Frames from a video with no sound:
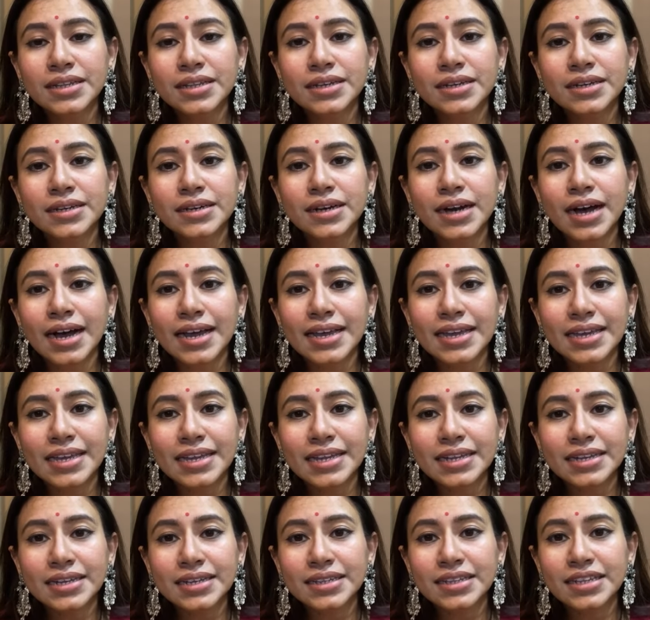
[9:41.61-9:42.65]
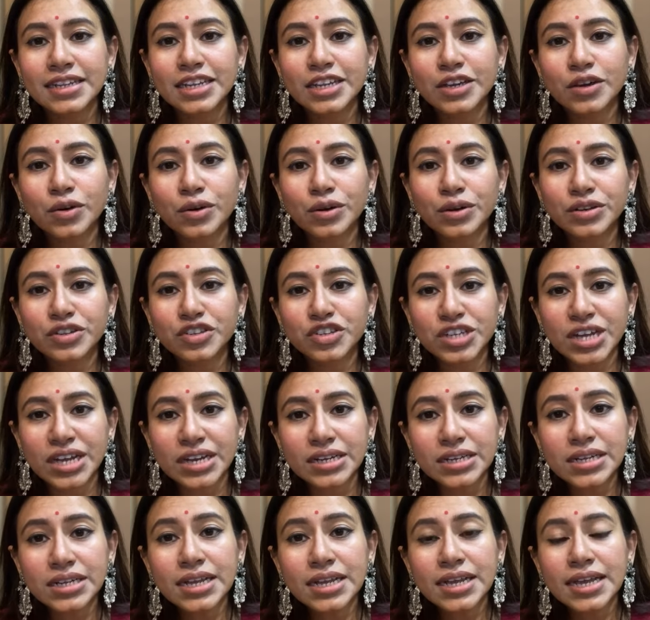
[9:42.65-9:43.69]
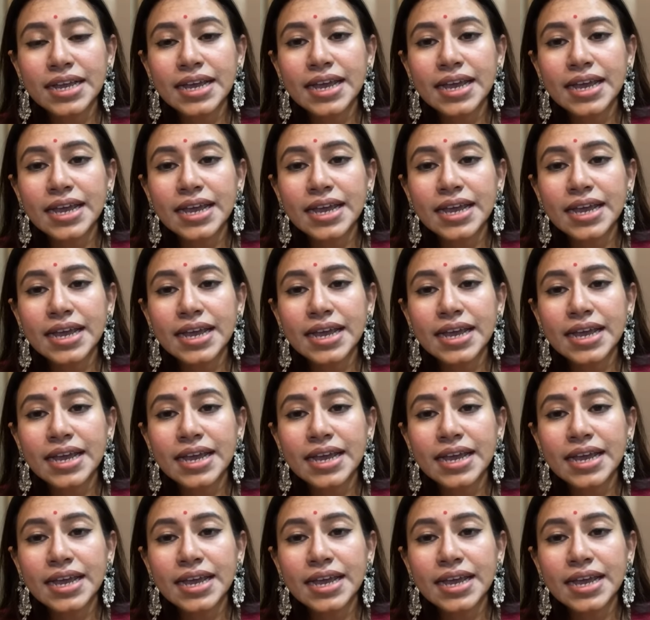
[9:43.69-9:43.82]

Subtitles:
the Aigiri Nandini on channel,